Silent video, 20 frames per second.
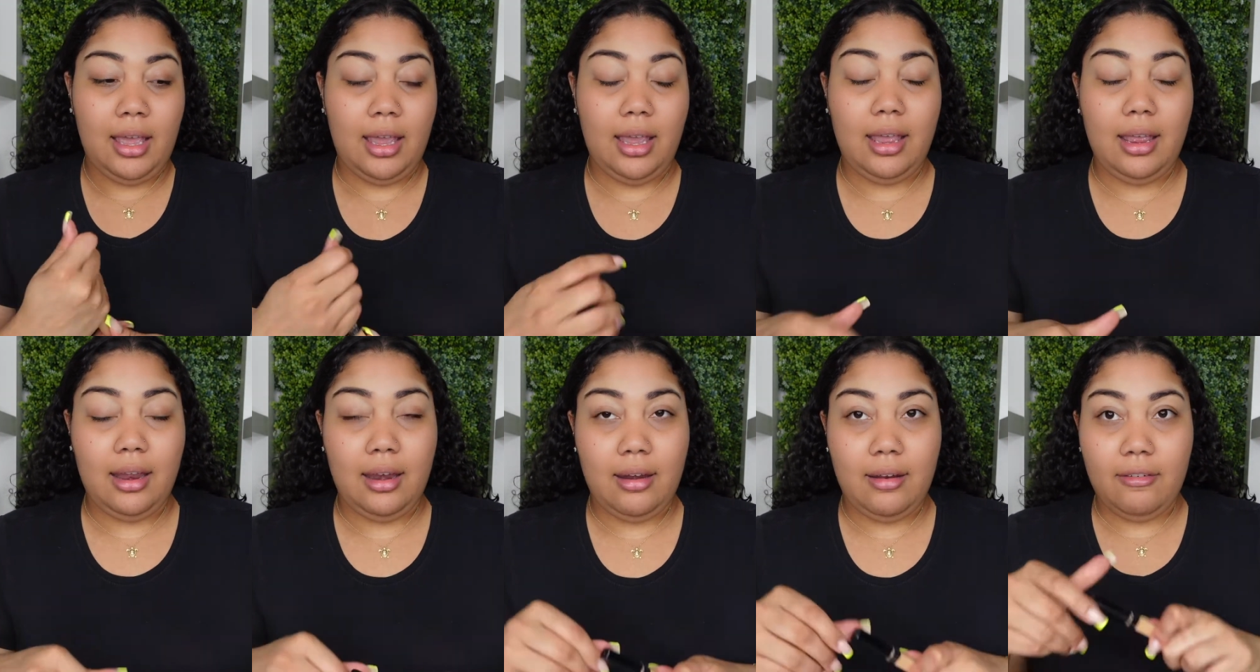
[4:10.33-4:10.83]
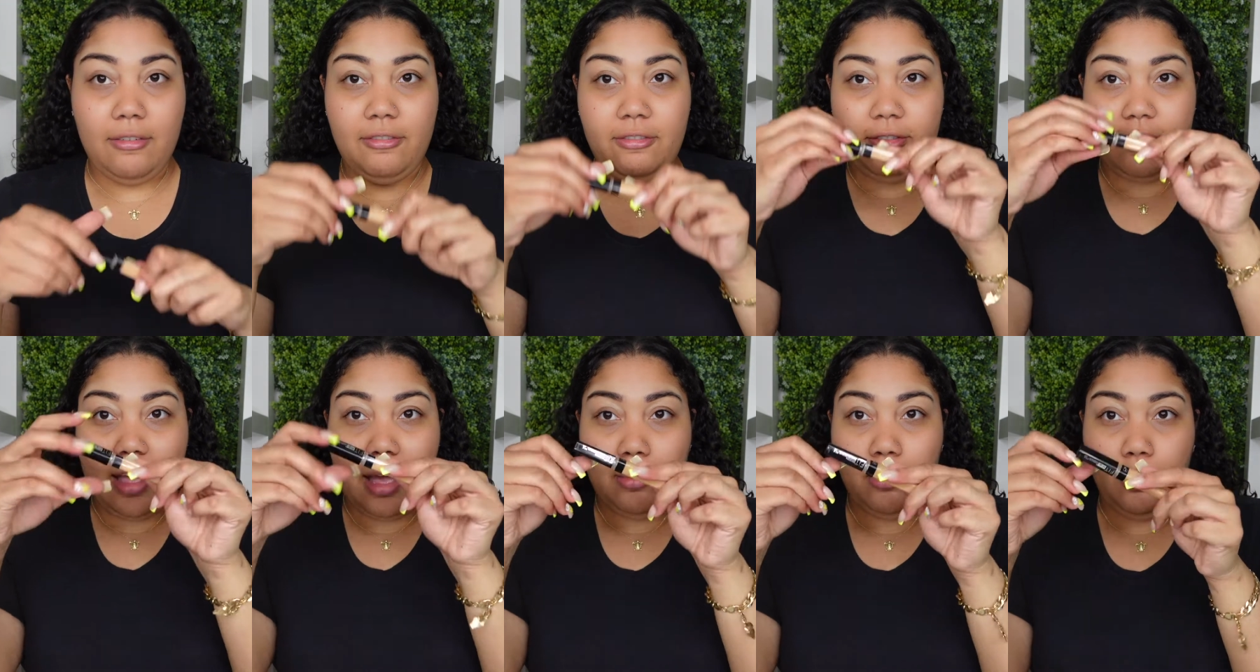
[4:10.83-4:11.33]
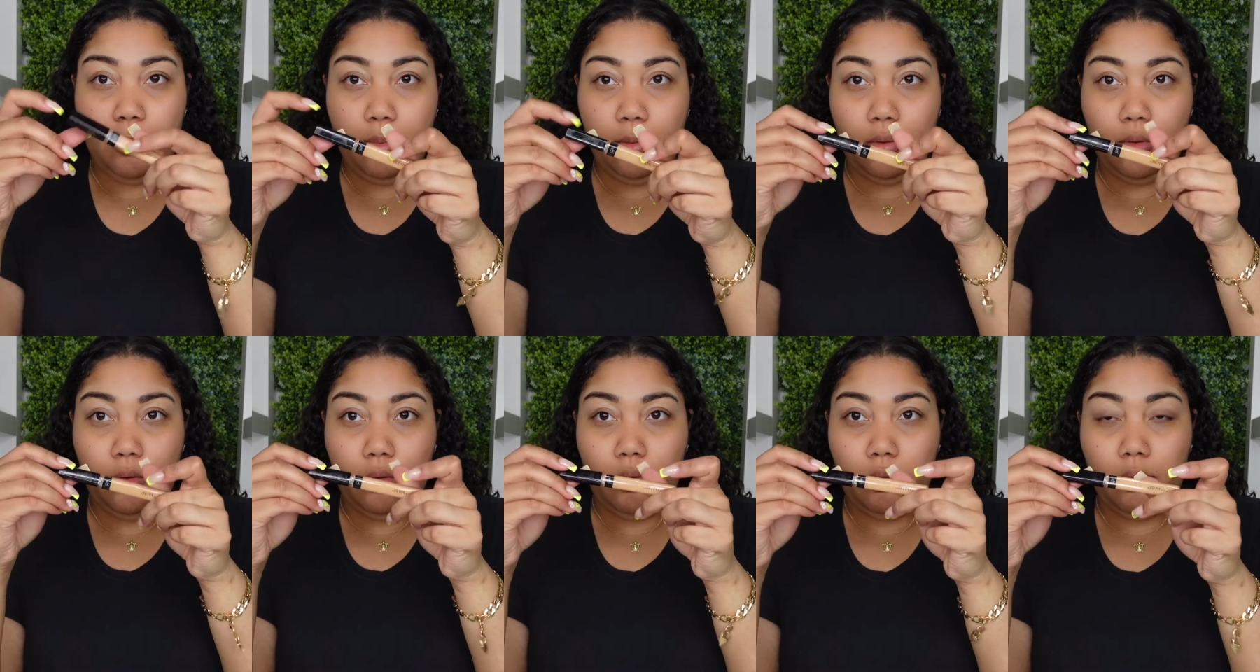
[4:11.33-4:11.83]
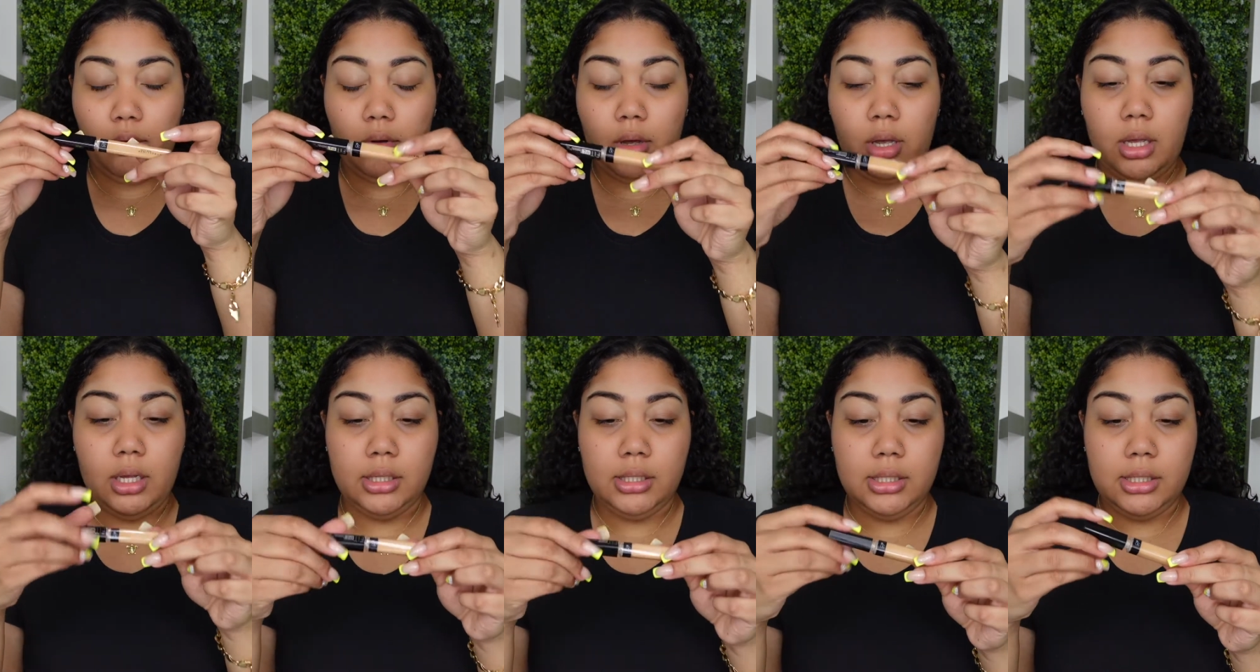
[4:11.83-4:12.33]
Inflammable
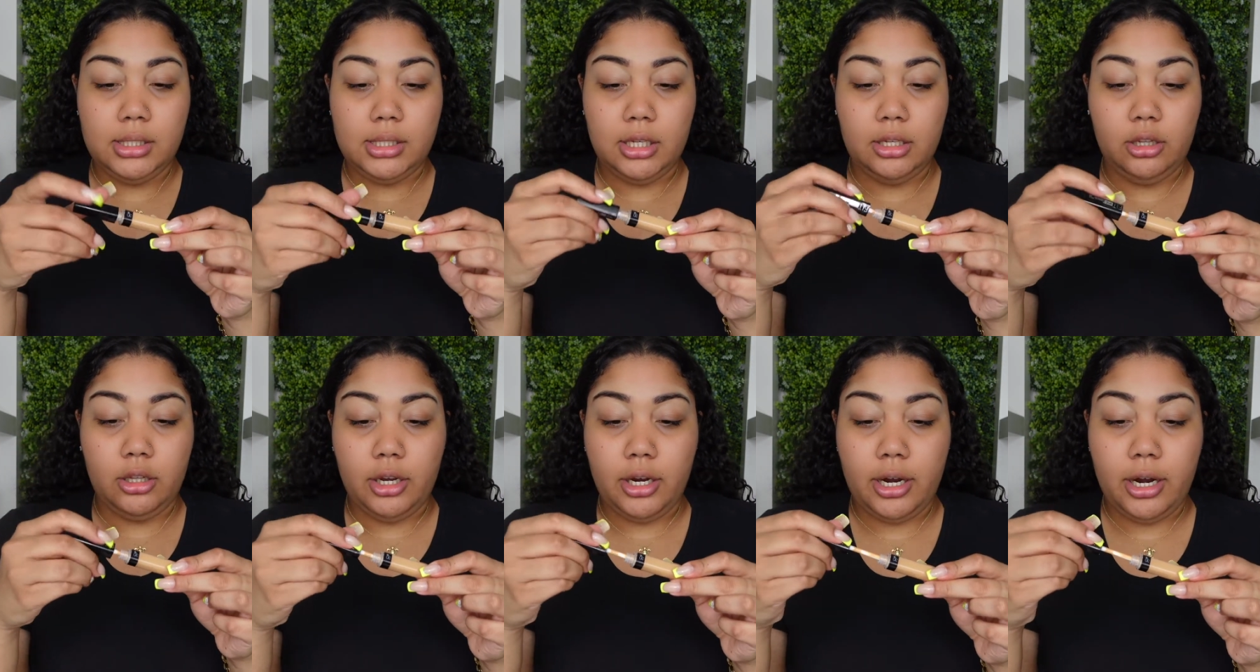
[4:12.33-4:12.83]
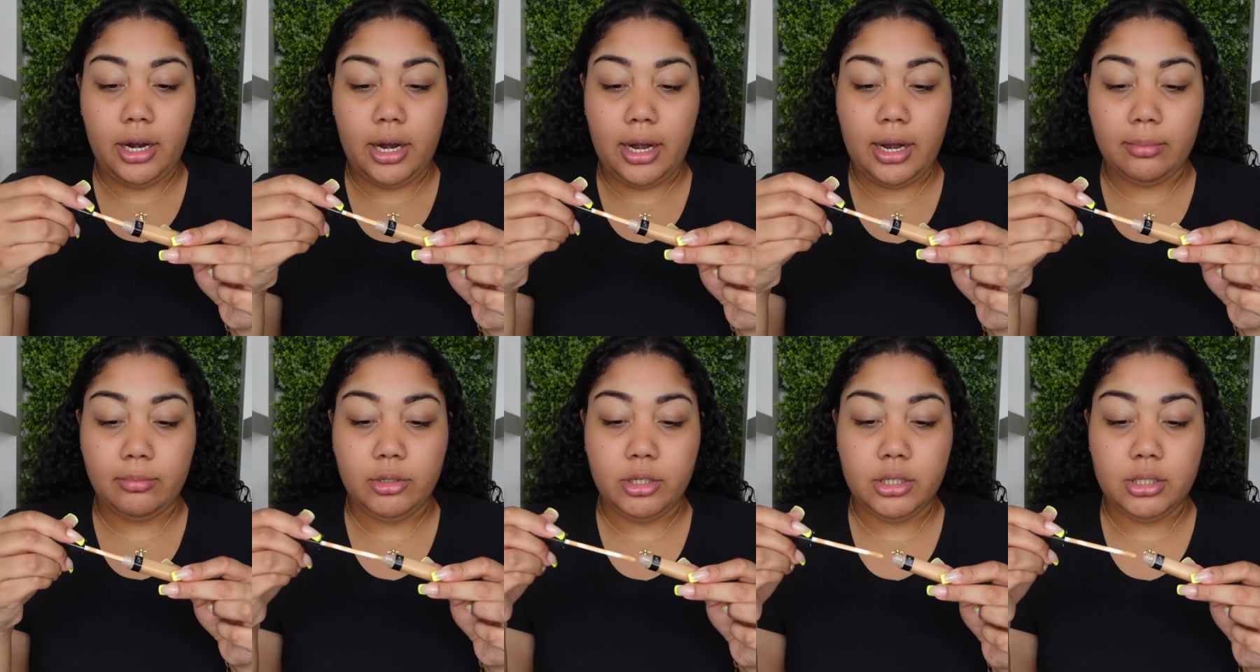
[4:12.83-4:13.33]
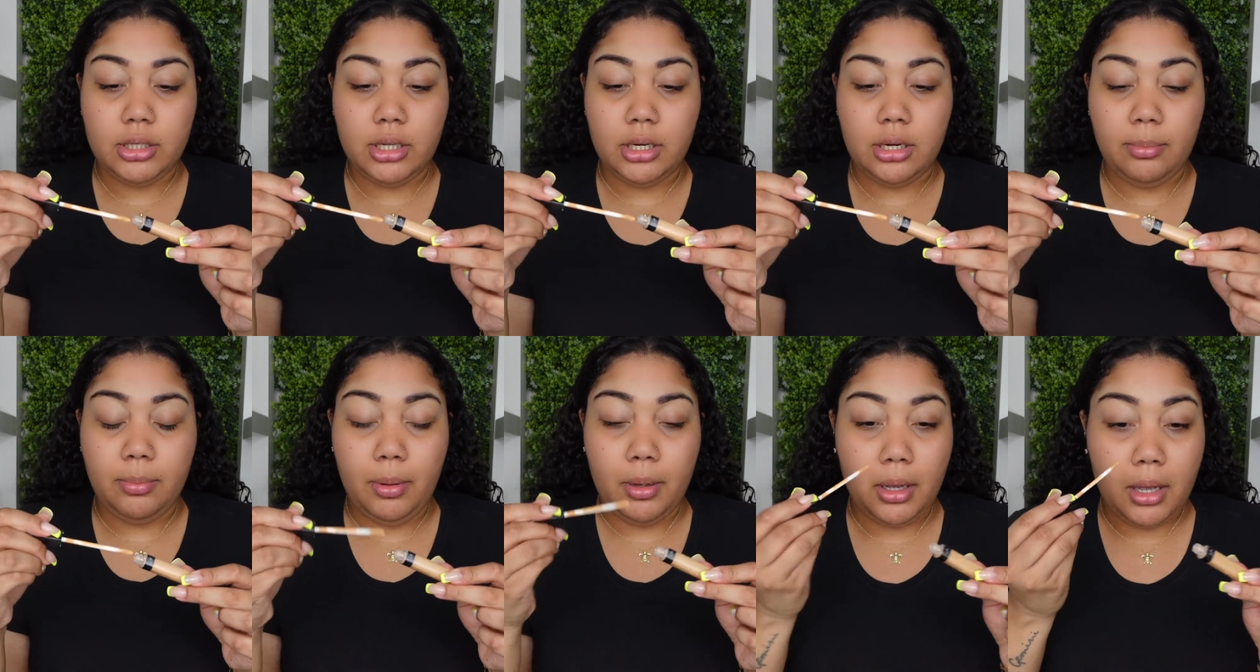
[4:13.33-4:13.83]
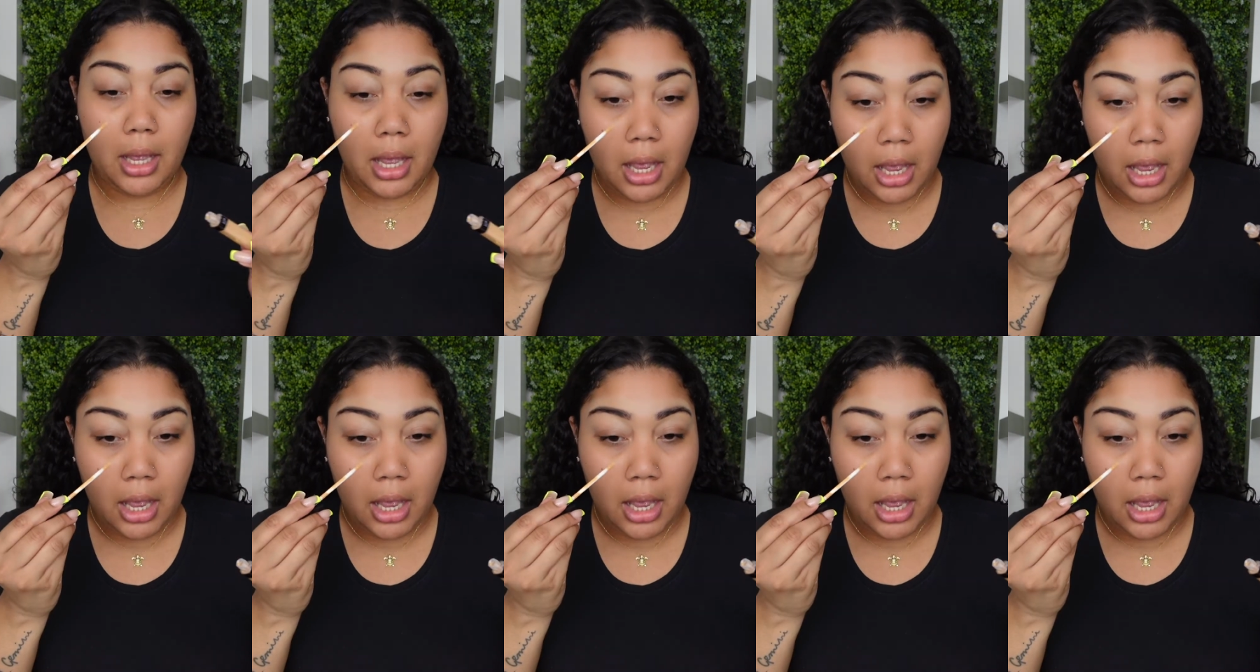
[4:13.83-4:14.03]
Concealer, and I'm just gonna put